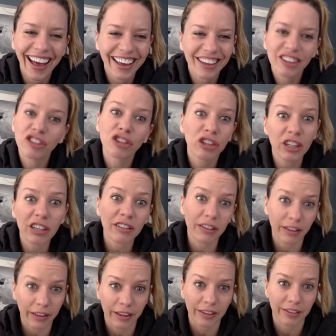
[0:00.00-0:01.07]
She
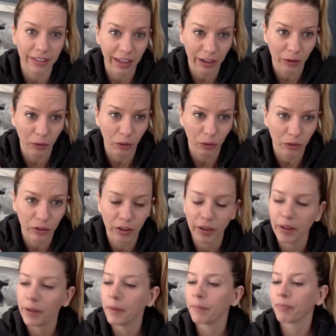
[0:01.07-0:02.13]
doesn't think it's that cold.
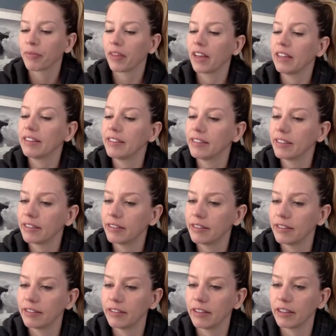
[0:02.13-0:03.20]
It's
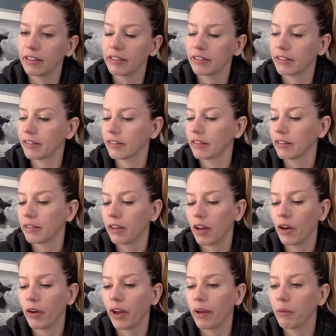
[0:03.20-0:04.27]
66.
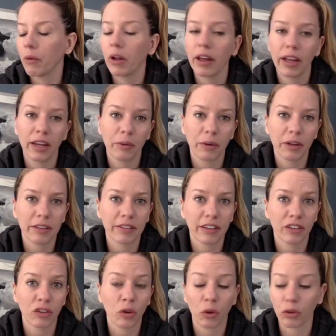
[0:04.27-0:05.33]
Okay, well, anyways,
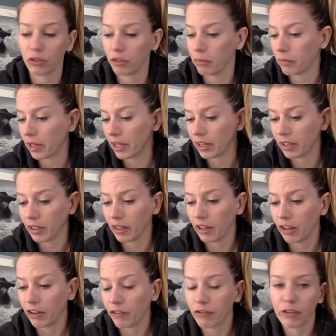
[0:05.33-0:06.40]
that's cold to me.
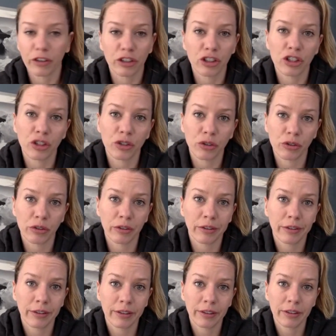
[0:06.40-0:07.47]
For a June,
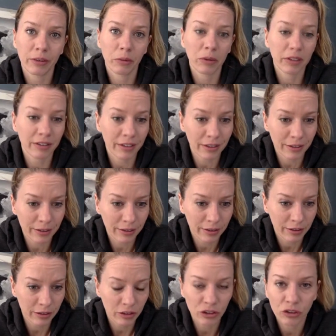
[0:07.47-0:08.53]
what is it?
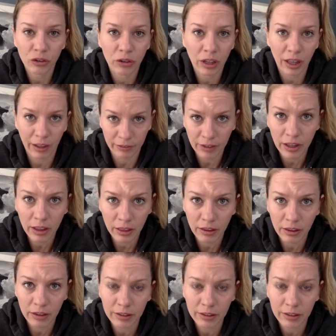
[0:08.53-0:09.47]
June 11th?